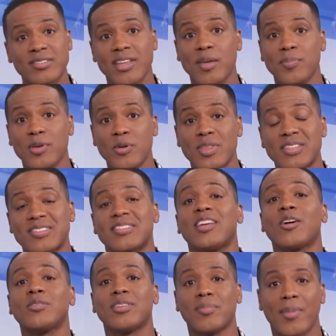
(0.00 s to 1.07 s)
debut this
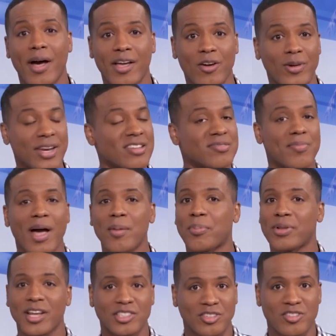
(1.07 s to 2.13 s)
Cinco de Mayo. It is my
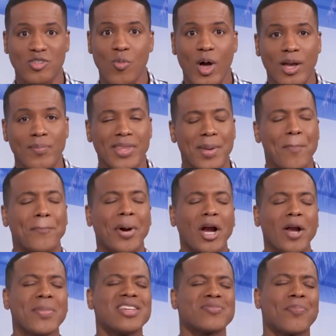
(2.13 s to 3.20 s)
pleasure to welcome the
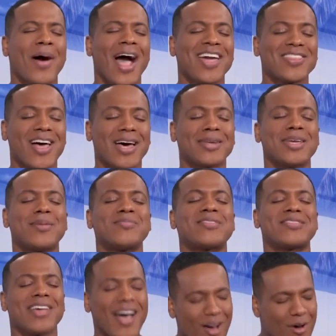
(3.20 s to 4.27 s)
Burmese Python
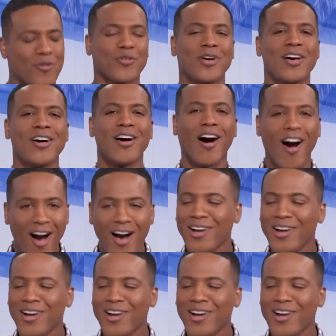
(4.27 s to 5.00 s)
himself, Aung